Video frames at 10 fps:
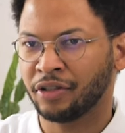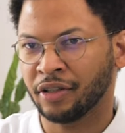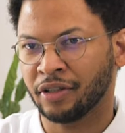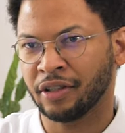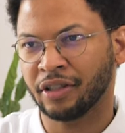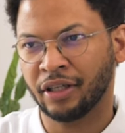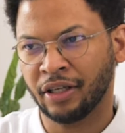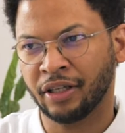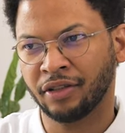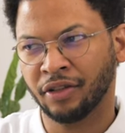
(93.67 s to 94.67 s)
rather than
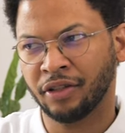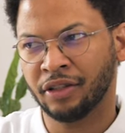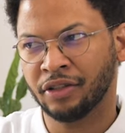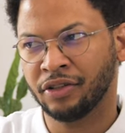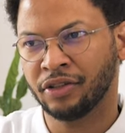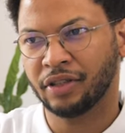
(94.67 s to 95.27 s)
collect knowledge